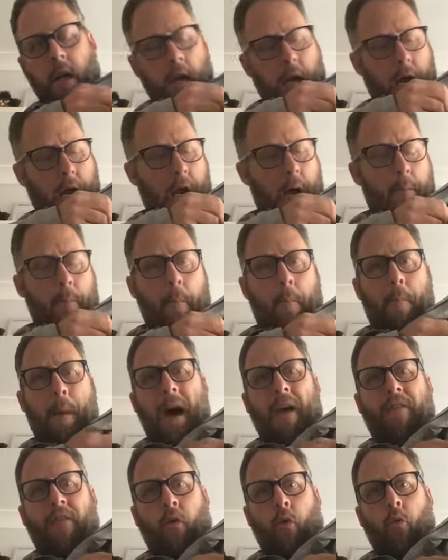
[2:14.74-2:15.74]

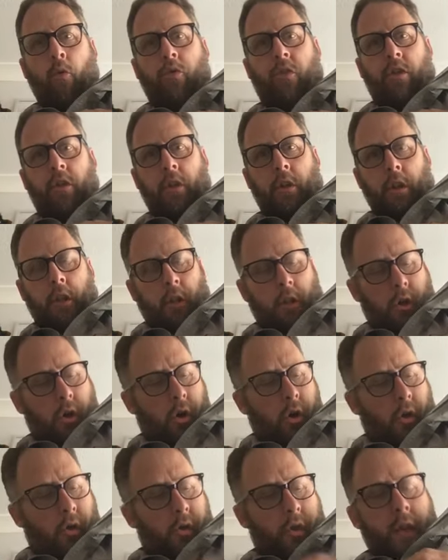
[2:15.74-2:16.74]
baffles
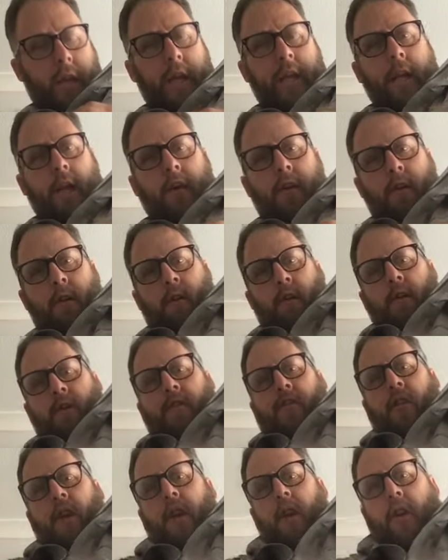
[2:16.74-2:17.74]
on the
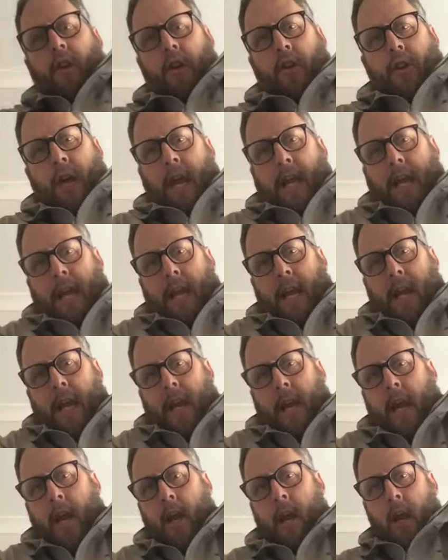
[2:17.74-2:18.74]
front of the jacket
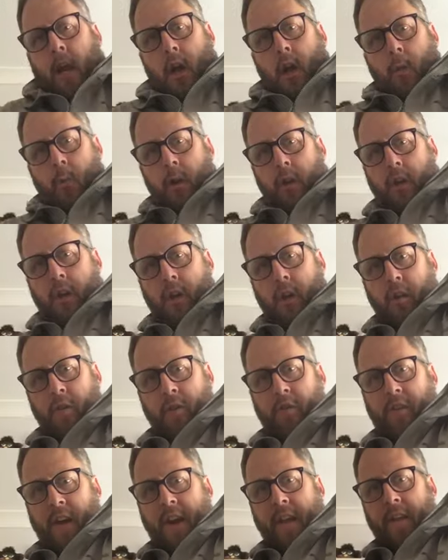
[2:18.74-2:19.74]
here, which
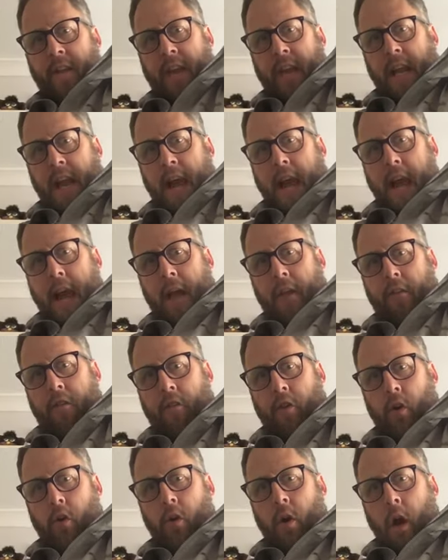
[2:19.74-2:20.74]
vent the air
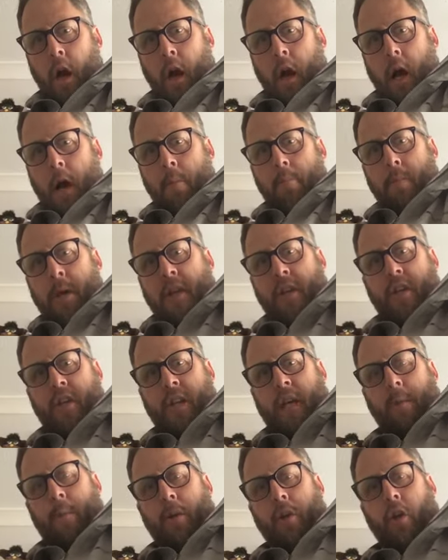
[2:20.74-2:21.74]
through a mesh
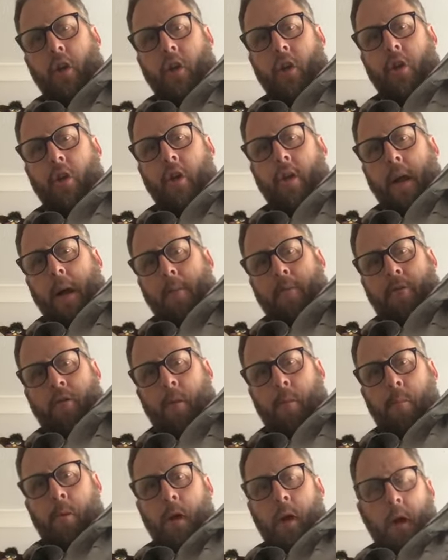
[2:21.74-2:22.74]
seam, and you can do them
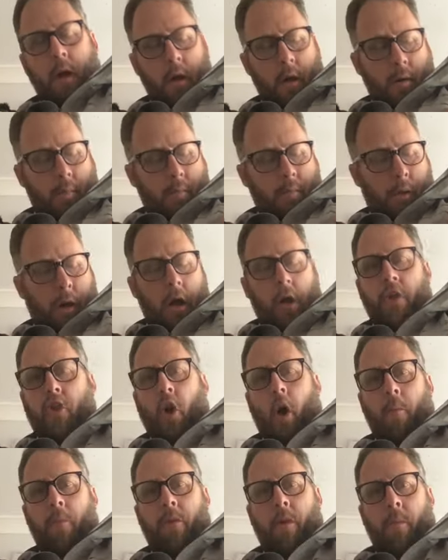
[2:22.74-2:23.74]
from
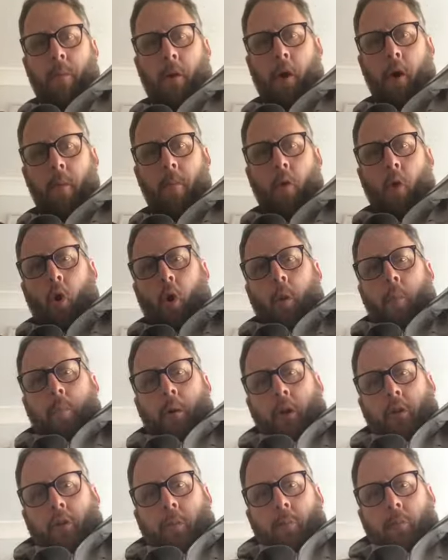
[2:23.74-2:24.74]
top to bottom or
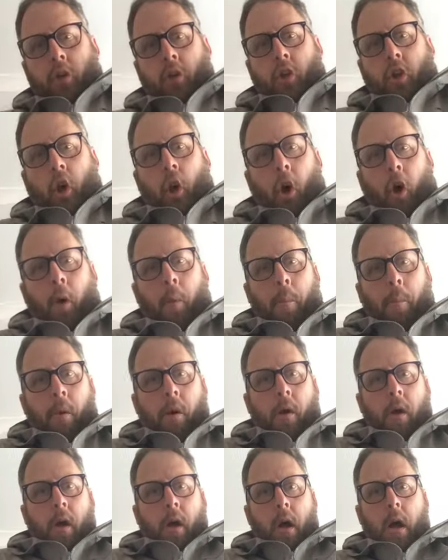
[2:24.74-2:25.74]
bottom to top,
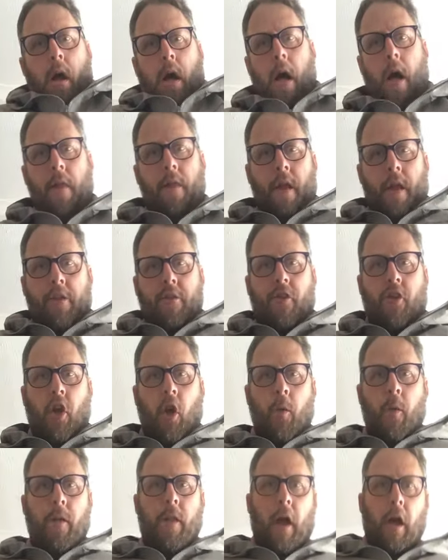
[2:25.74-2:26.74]
and there's
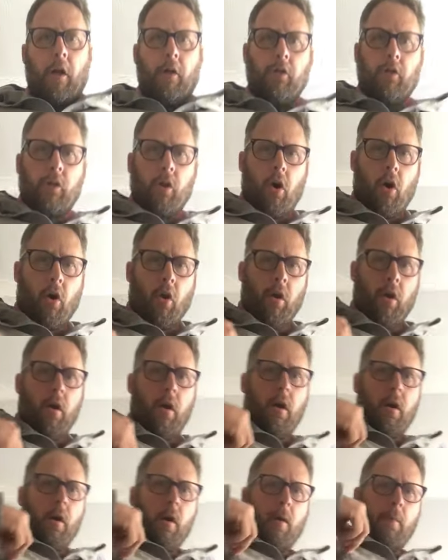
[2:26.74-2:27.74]
two of those on
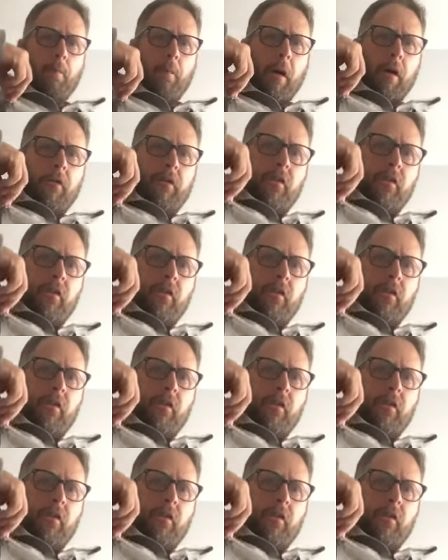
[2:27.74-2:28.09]
both